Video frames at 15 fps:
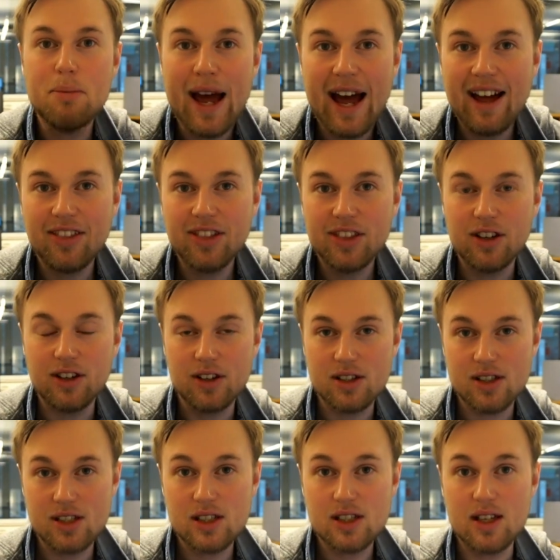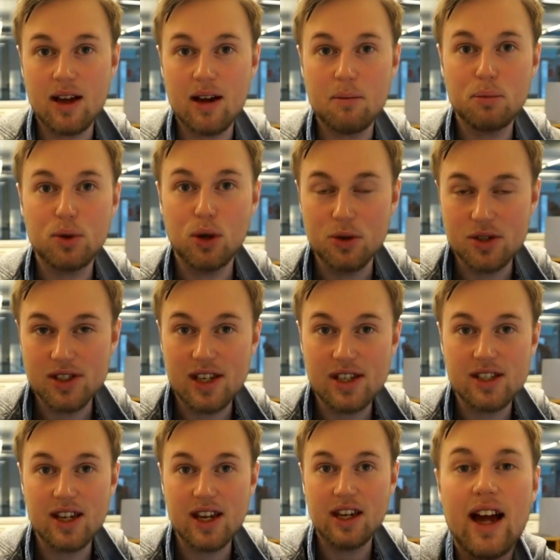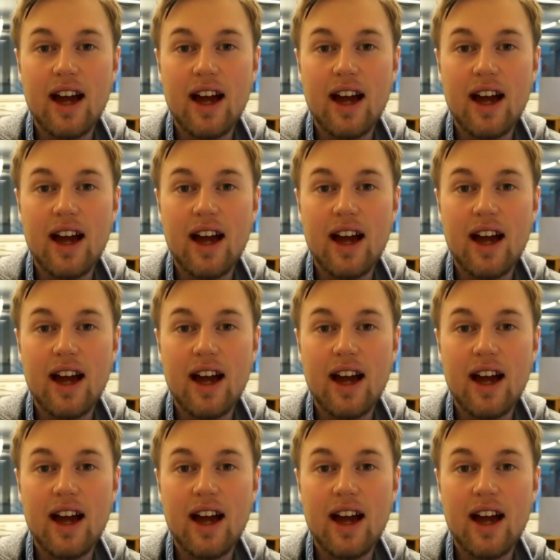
patterns uh, processing,